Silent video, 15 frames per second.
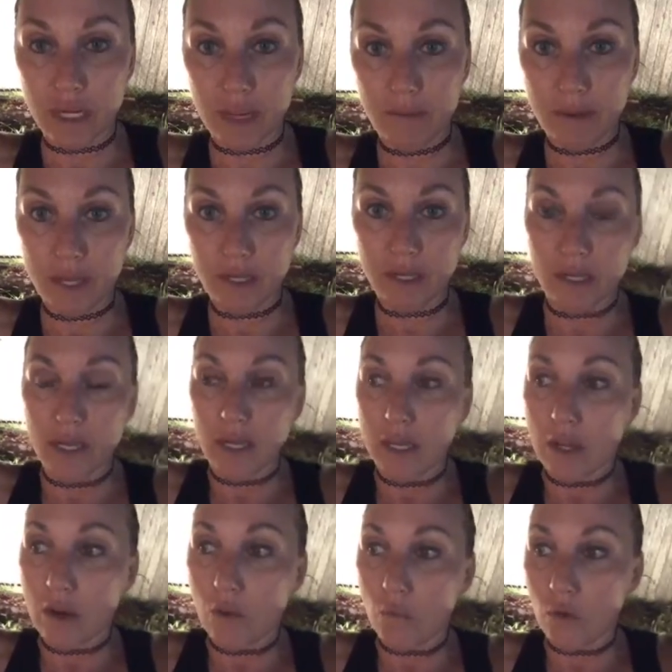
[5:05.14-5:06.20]
that come in.
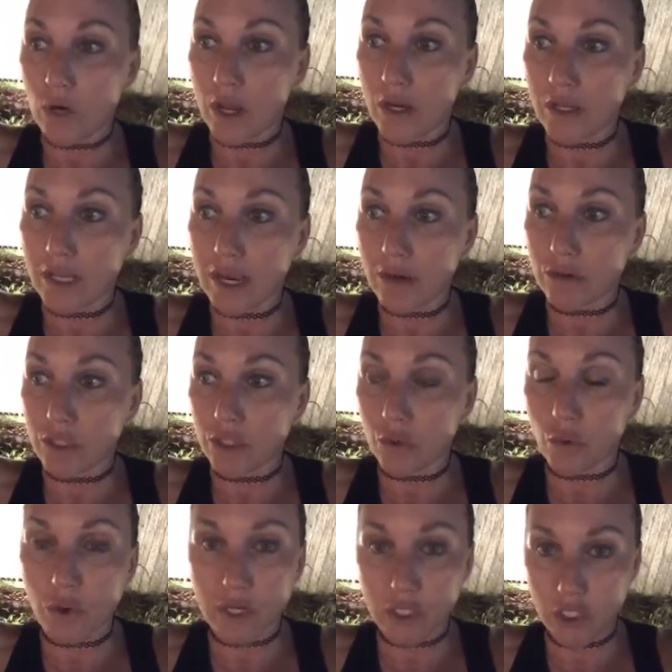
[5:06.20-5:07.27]
We're not allowed to
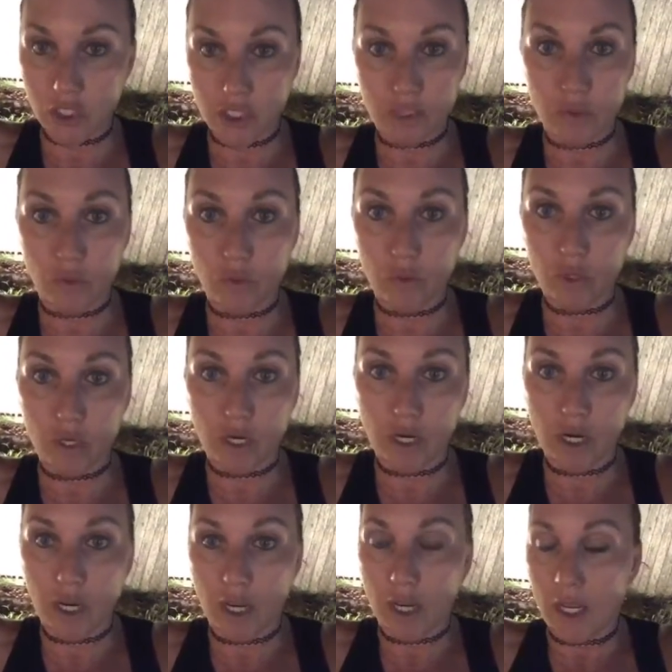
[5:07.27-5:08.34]
question or